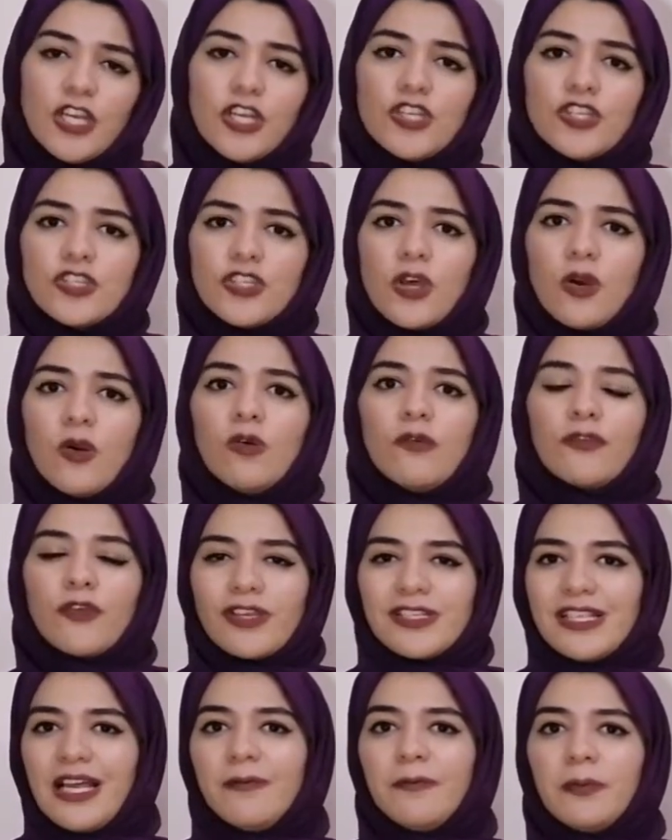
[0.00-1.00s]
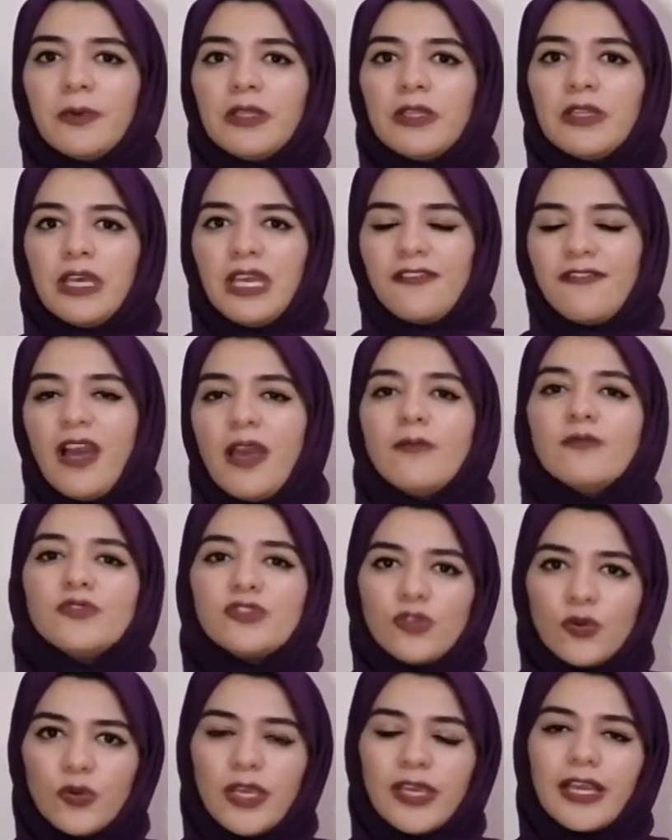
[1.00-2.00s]
So, for example, if I'm
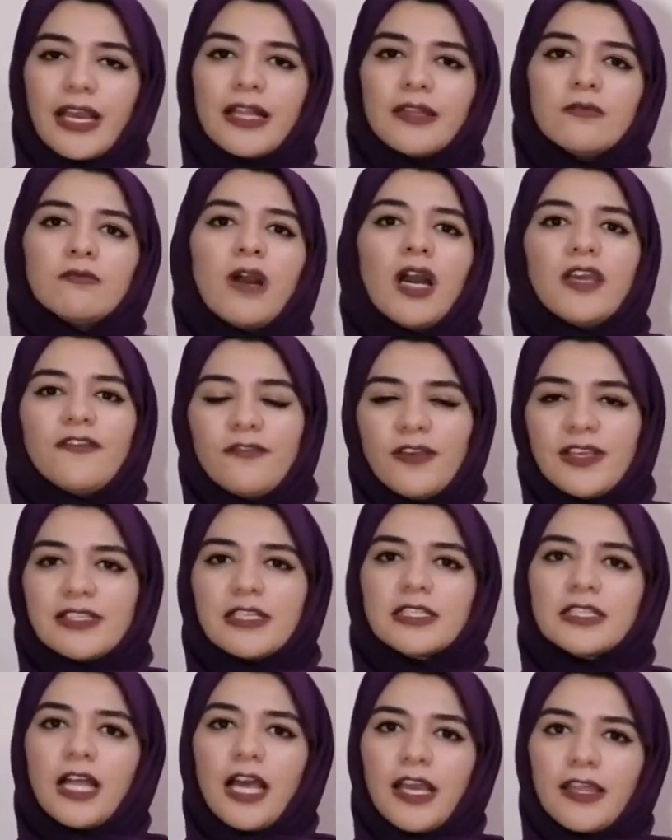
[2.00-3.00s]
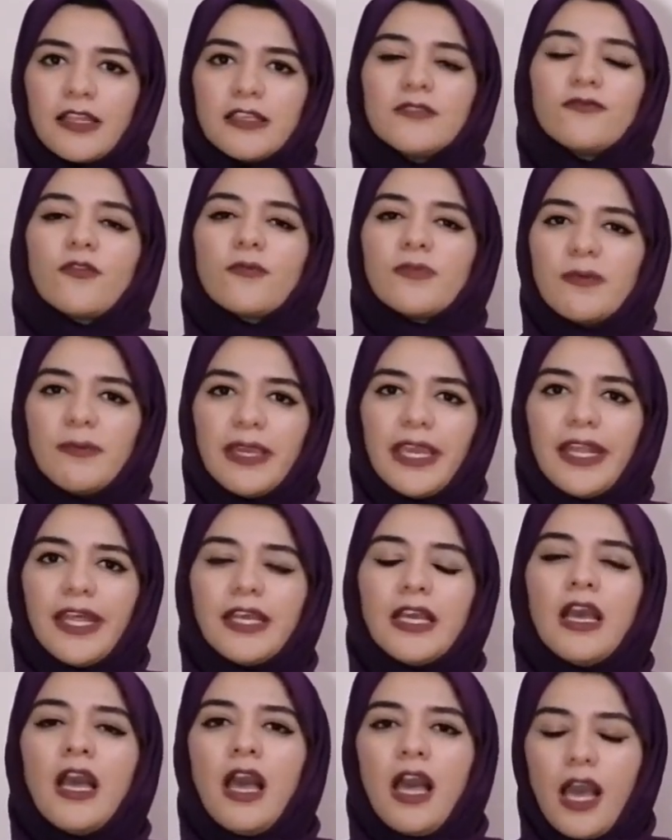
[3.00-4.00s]
talking and my face is like this from the
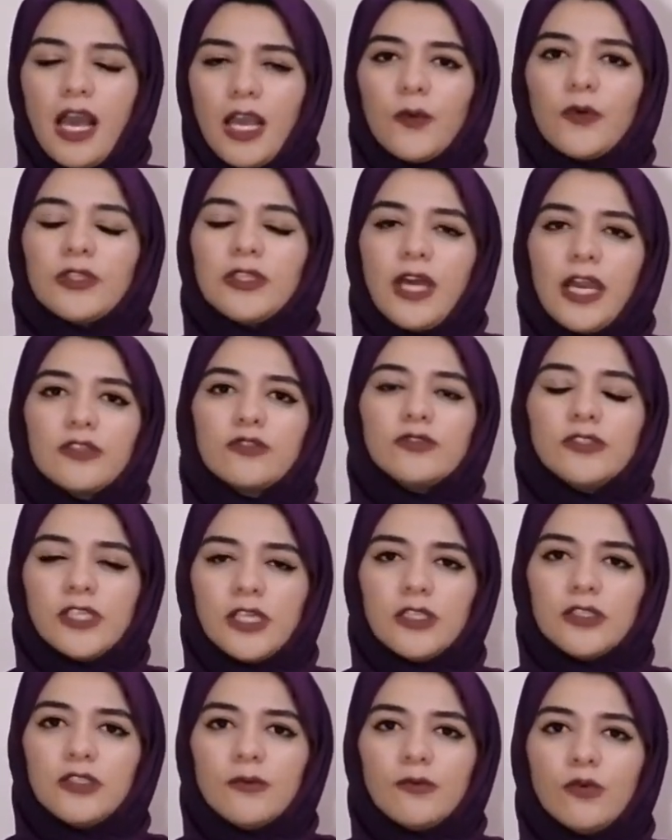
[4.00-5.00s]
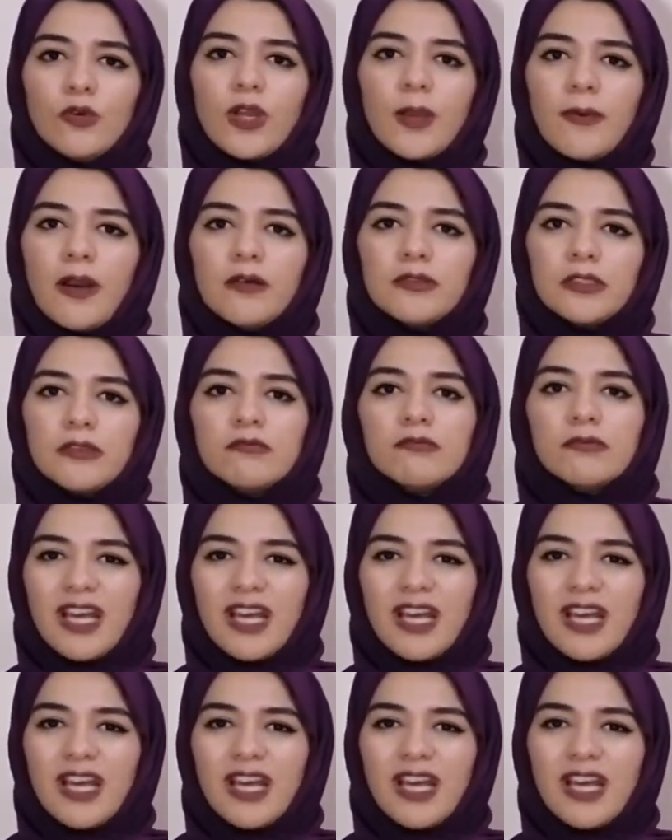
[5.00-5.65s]
beginning, I would like to tell you more about,